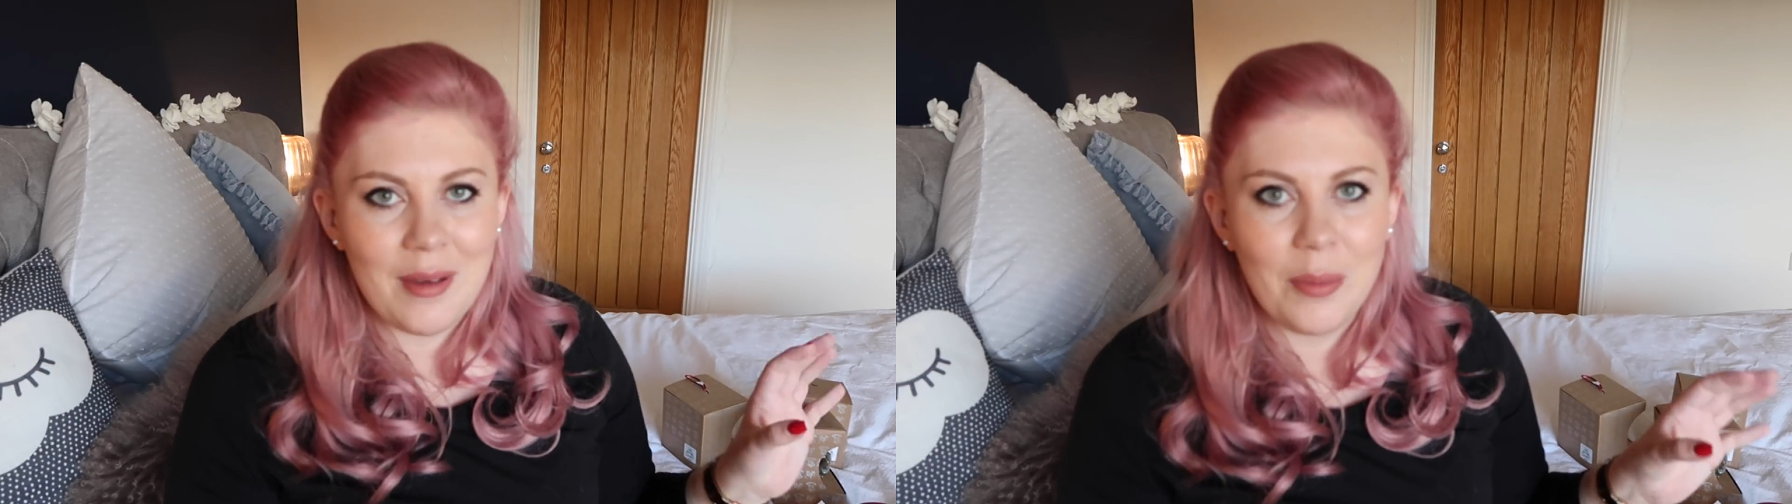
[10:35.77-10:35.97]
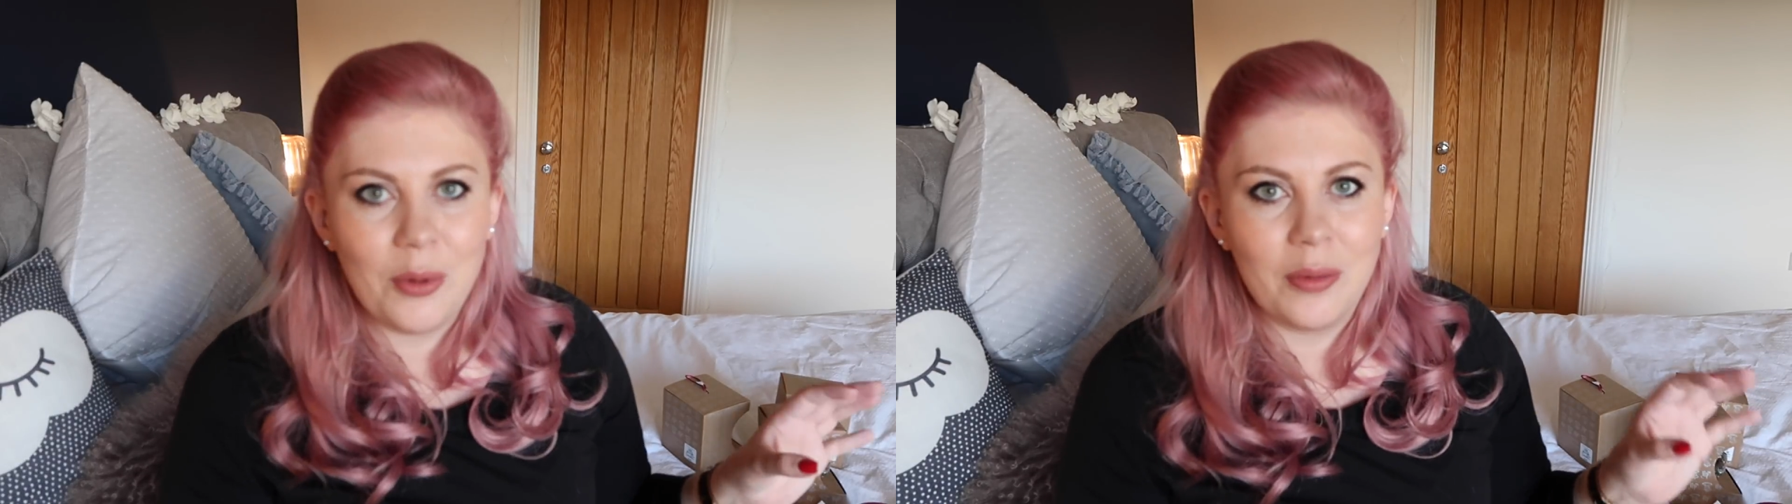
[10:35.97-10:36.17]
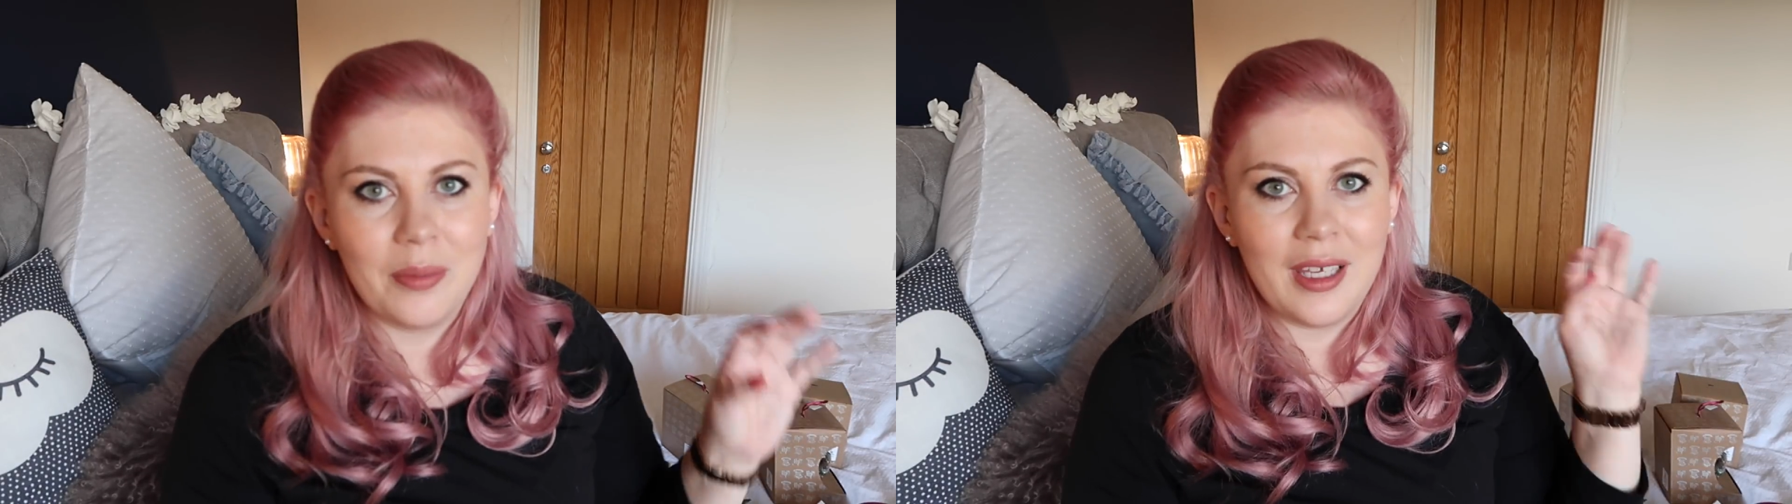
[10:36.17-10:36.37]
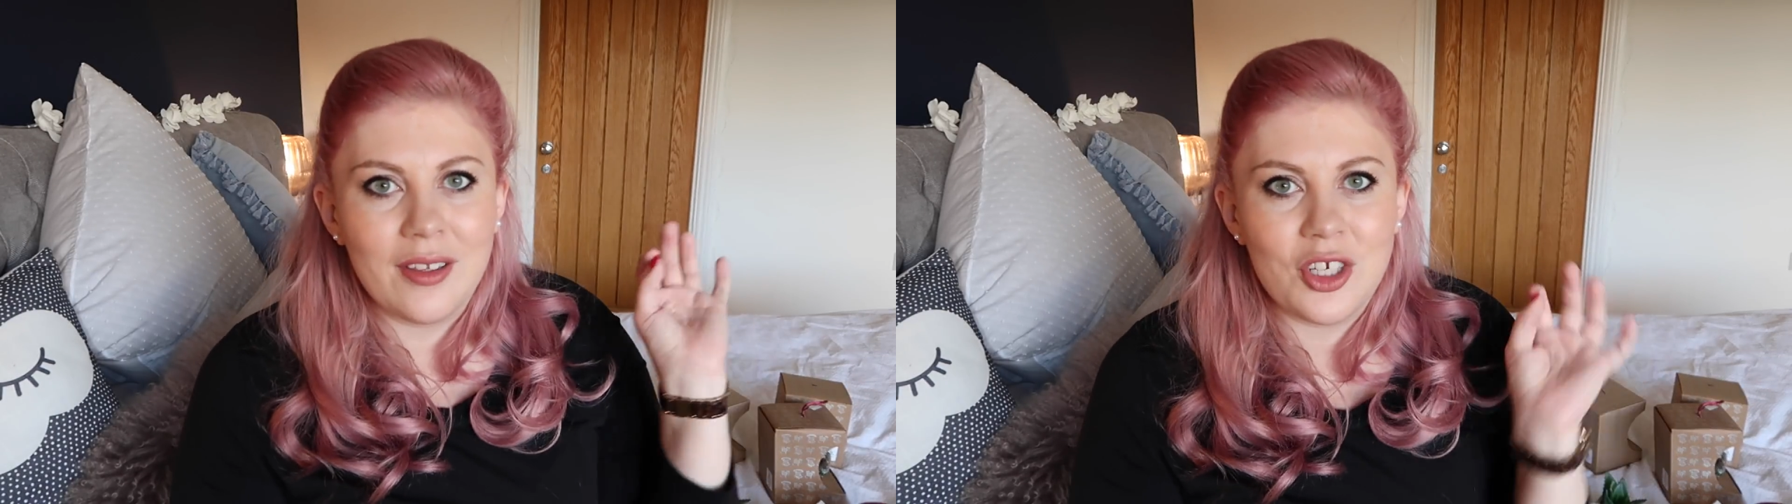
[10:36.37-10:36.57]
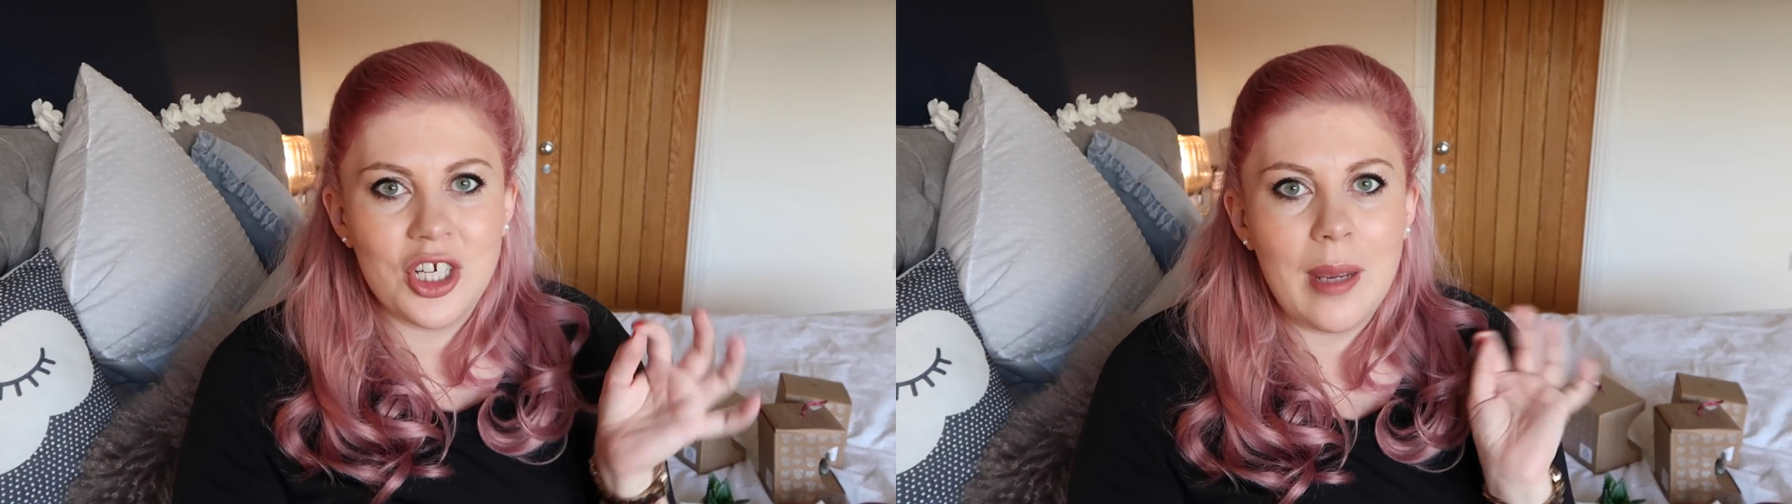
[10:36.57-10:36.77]
Emma bought me
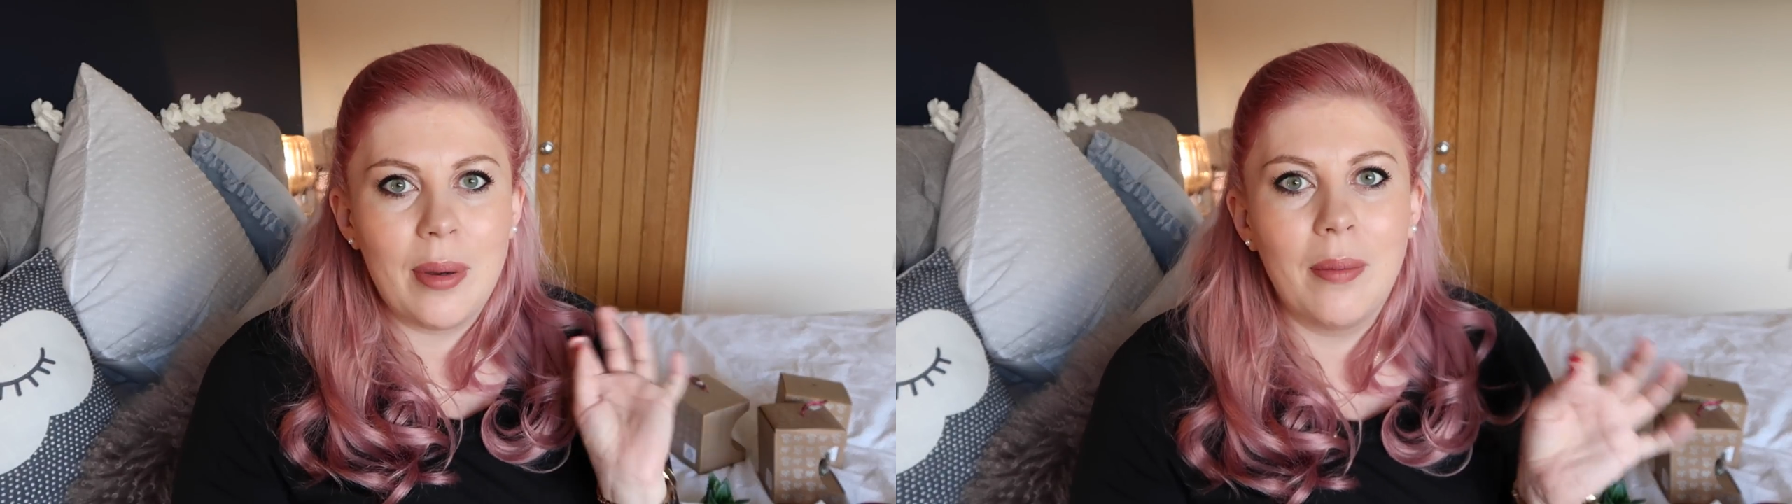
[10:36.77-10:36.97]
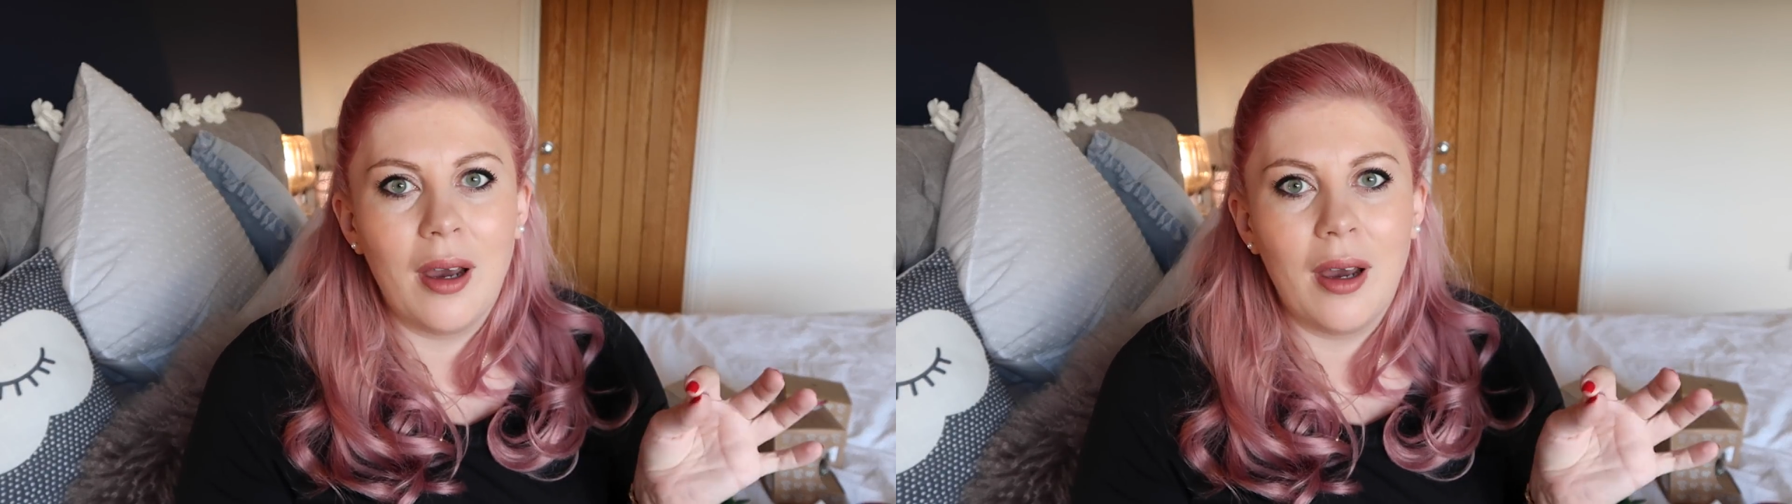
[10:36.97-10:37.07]
the chip